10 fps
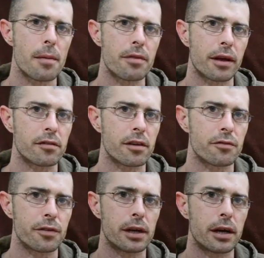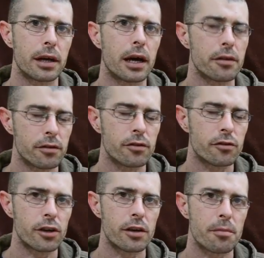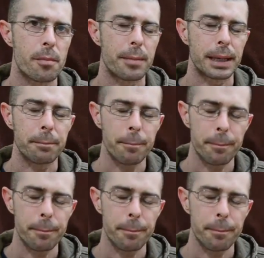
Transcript: Thanks for now, guys. Cheers. Bye bye.